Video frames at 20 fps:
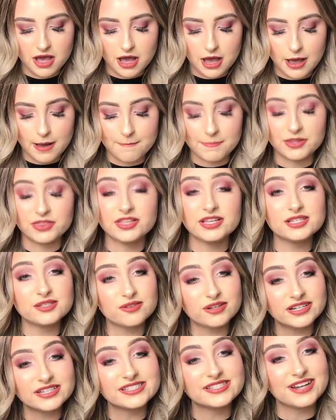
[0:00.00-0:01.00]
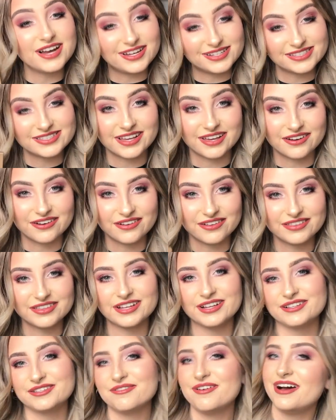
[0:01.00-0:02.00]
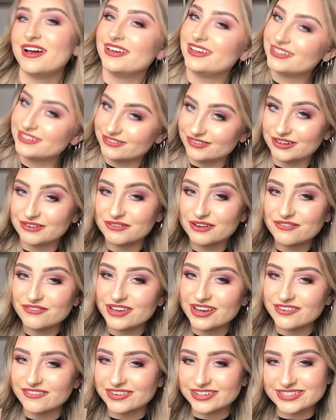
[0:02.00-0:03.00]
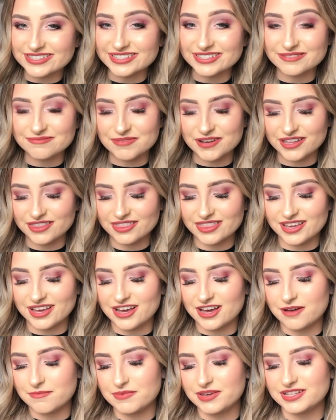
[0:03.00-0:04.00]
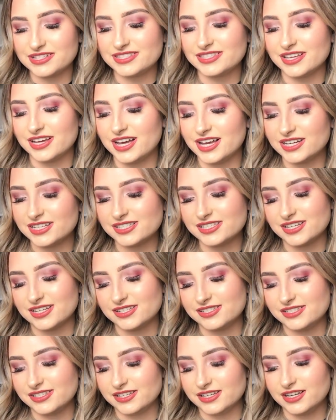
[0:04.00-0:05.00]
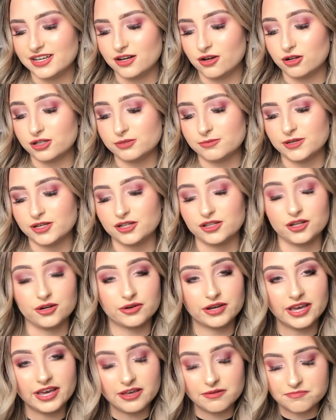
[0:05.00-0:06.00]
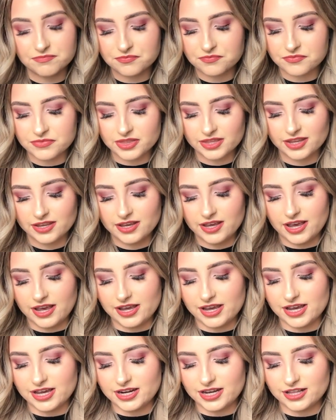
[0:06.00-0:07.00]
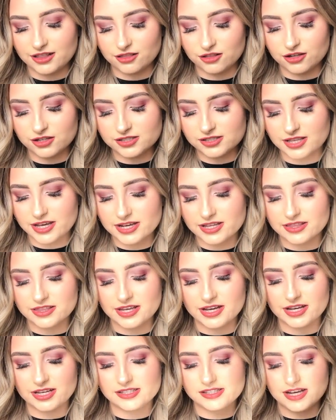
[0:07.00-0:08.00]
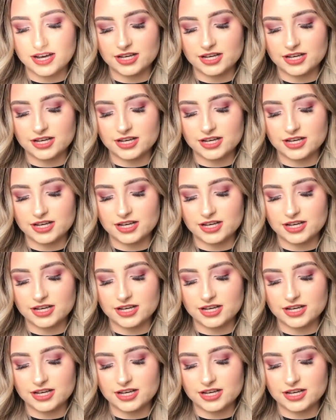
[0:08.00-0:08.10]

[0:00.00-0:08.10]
Um, but this one is not subtle. That's why it's one of my favorites this month. Um, it's the Anastasia Ultimate Glow Kit. And it looks like this.